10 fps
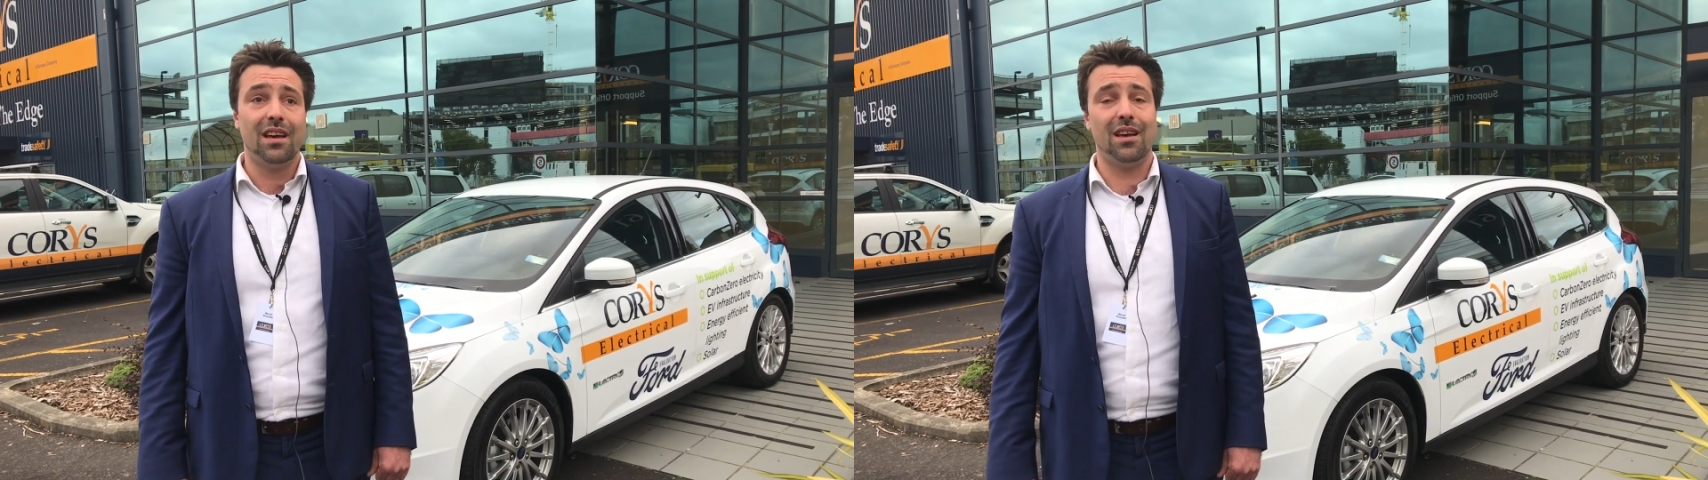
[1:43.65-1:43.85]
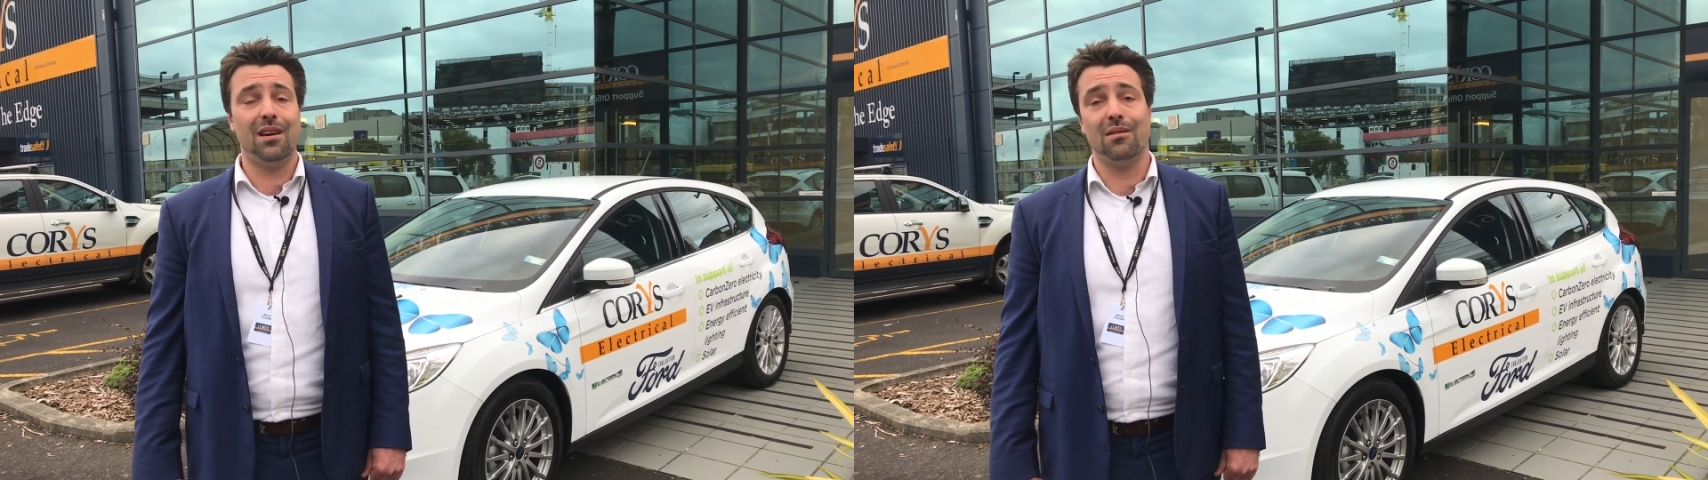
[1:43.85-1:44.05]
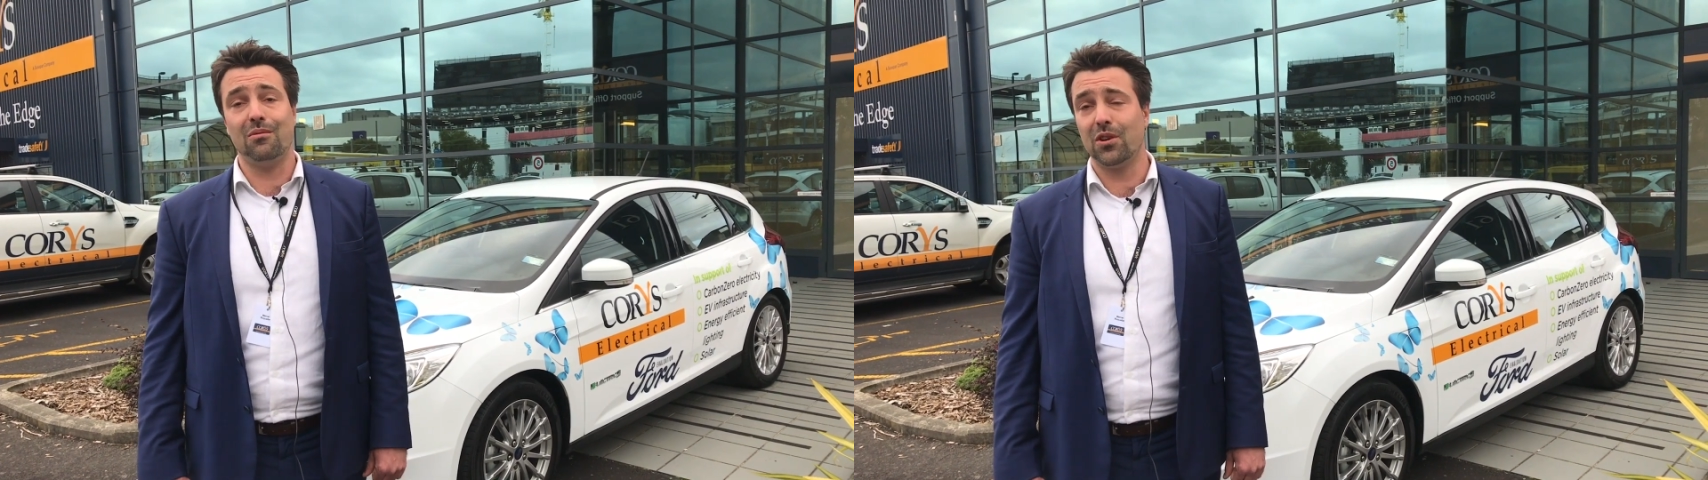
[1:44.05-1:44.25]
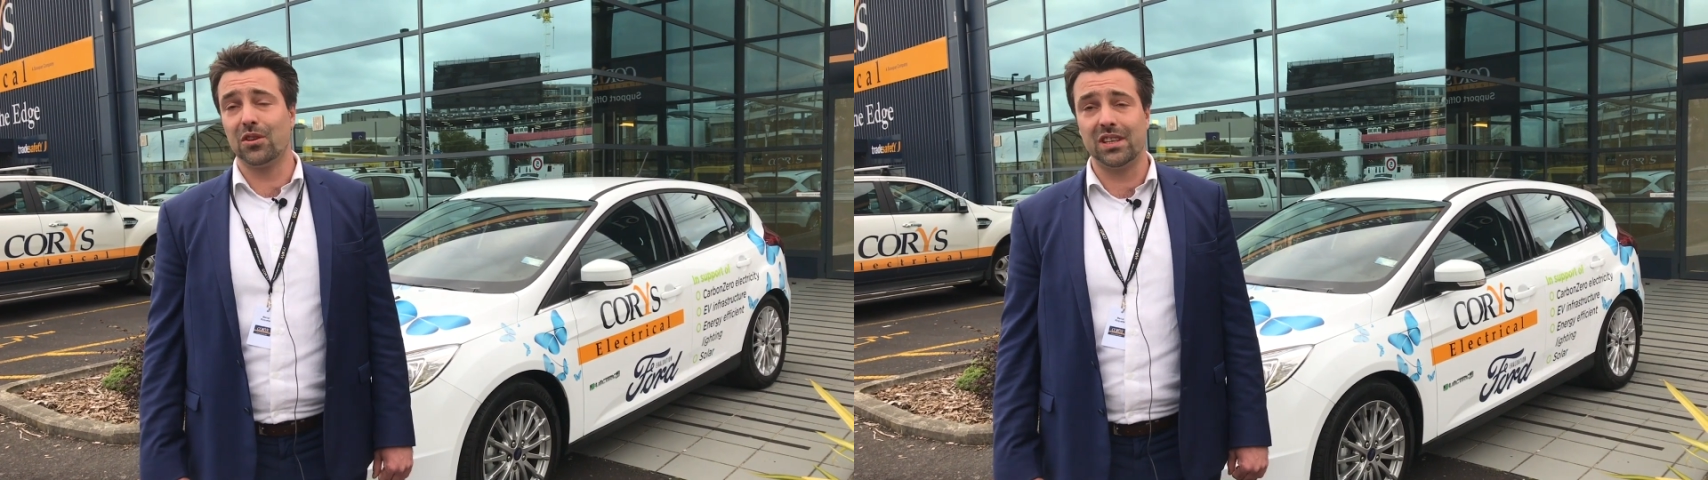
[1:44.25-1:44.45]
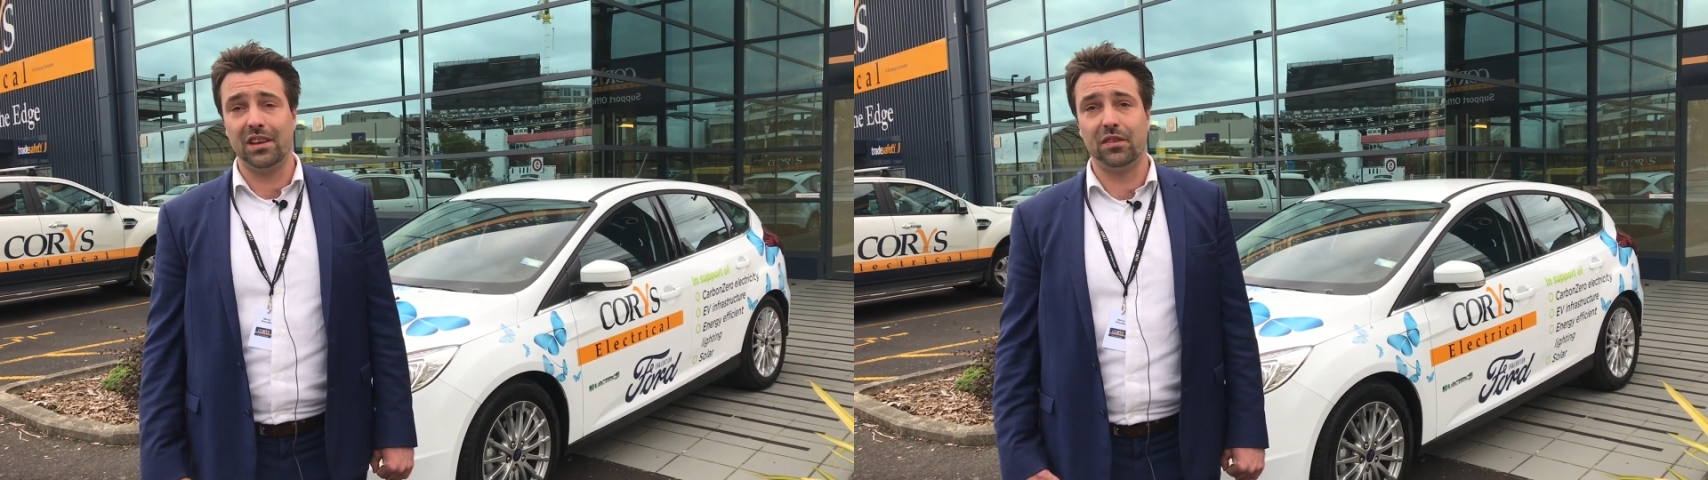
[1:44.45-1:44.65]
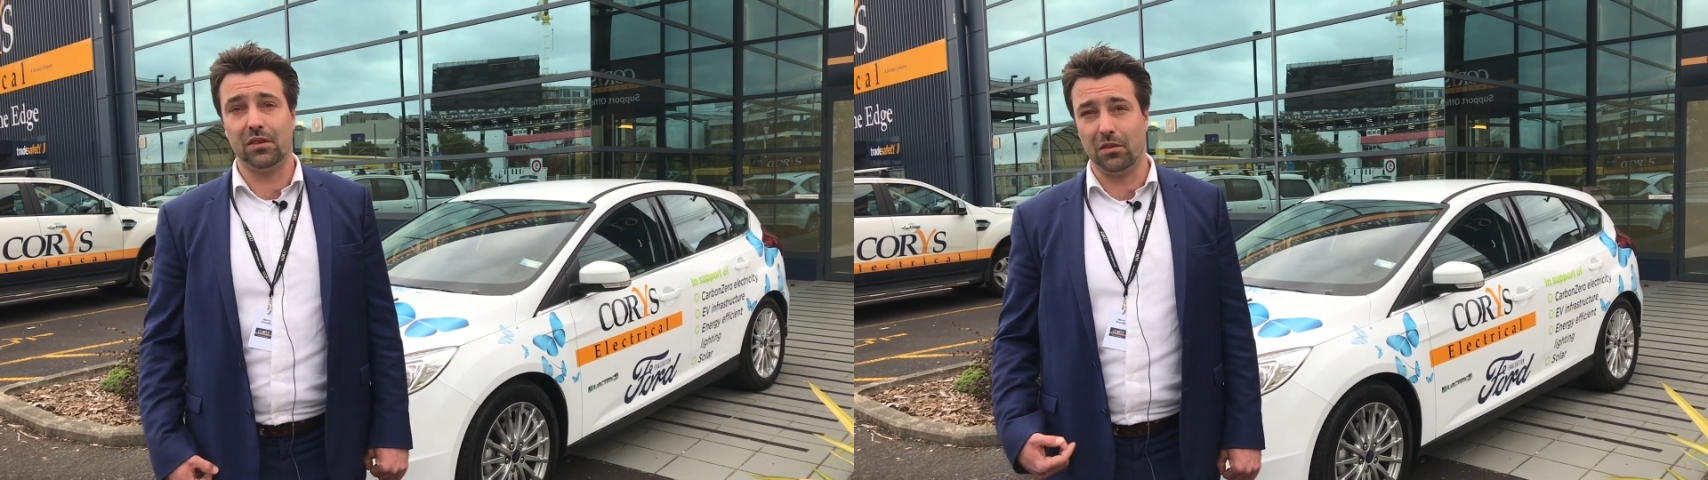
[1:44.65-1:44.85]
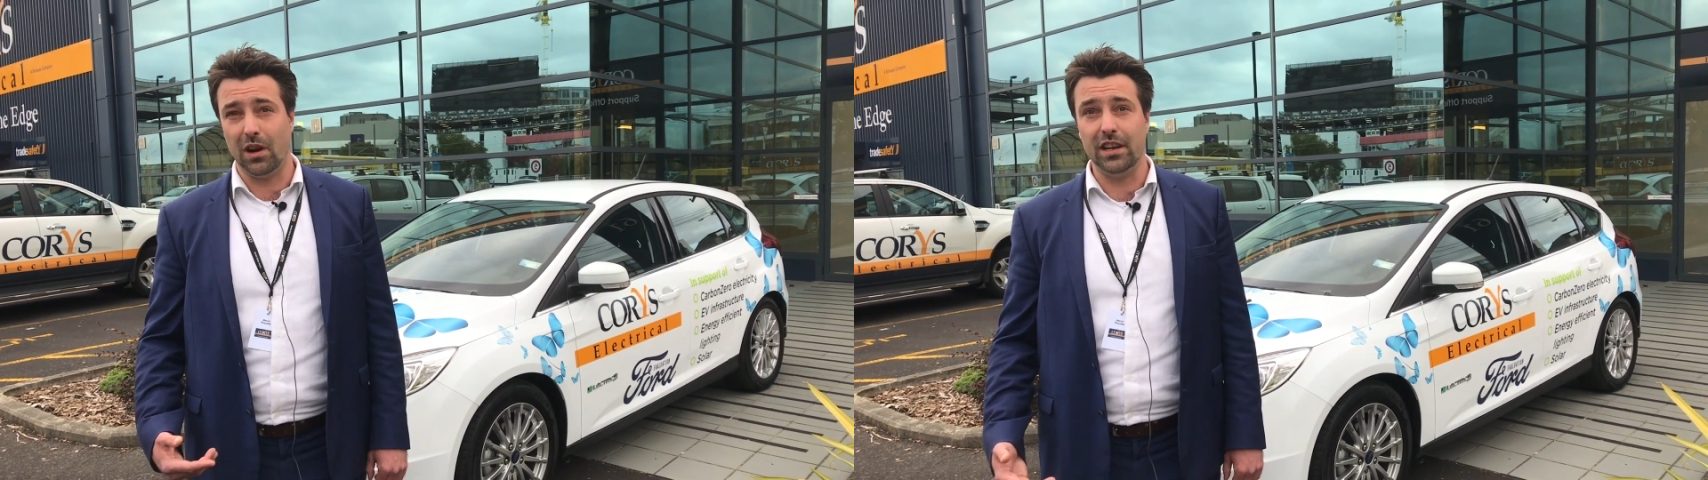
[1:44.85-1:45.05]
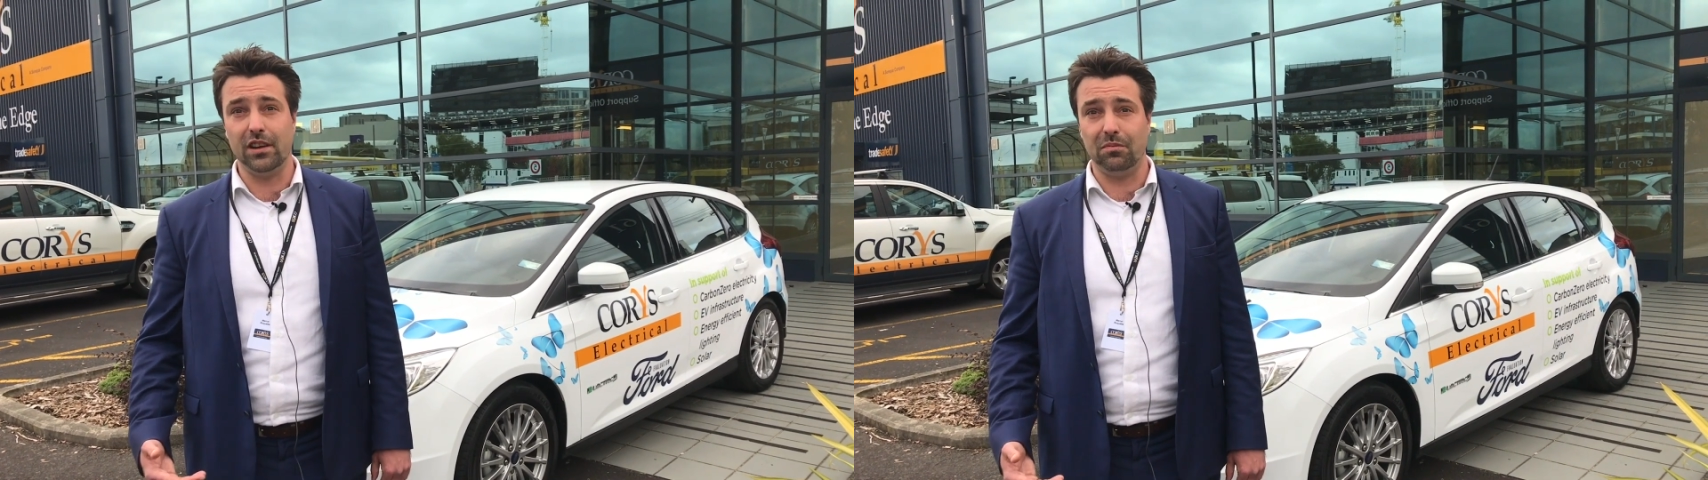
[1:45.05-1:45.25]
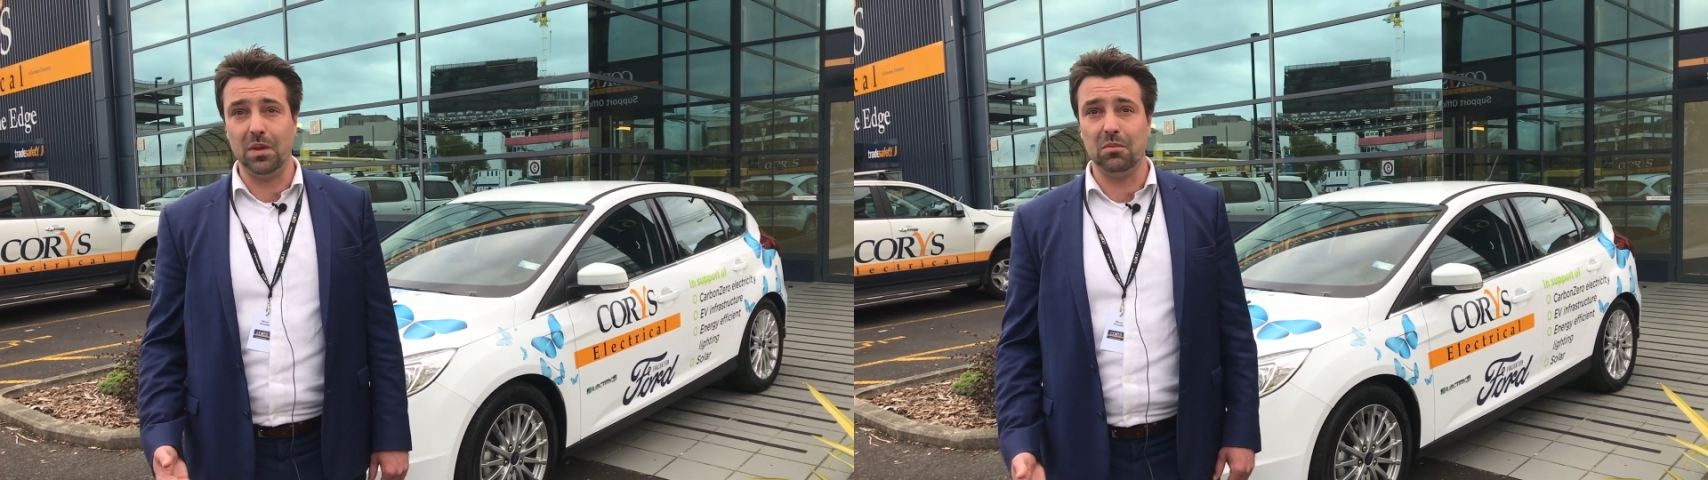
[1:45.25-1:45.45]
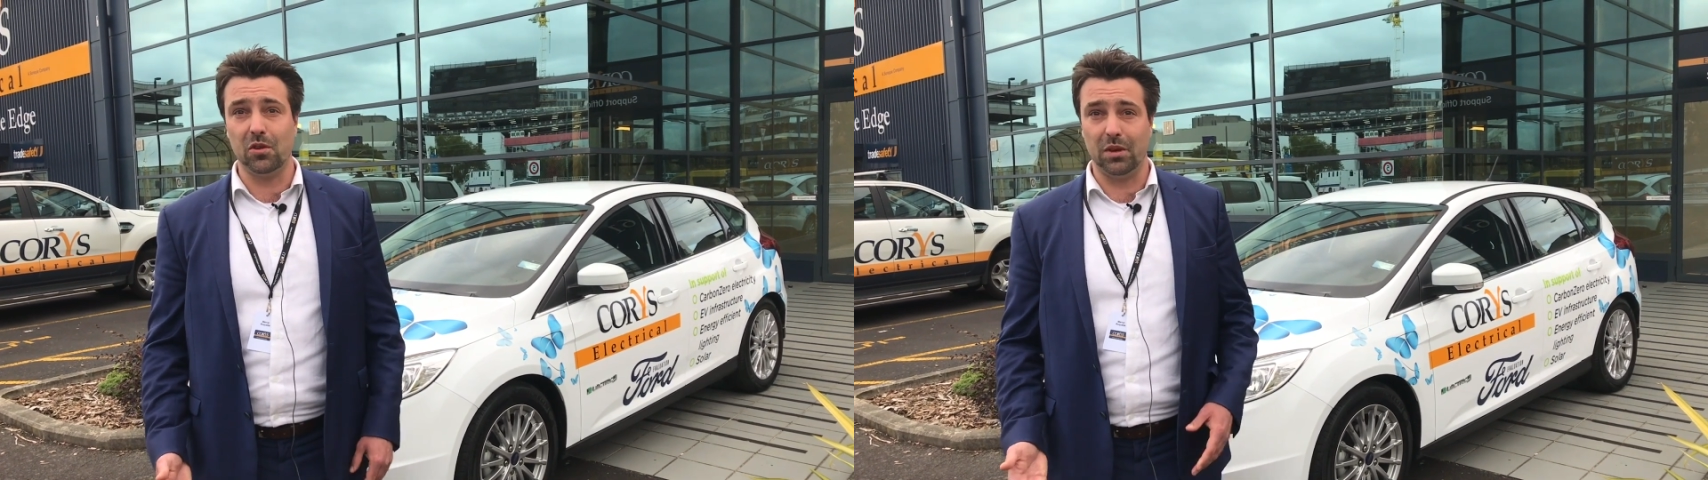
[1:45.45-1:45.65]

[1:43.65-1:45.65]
WorkSafe and a variety of people,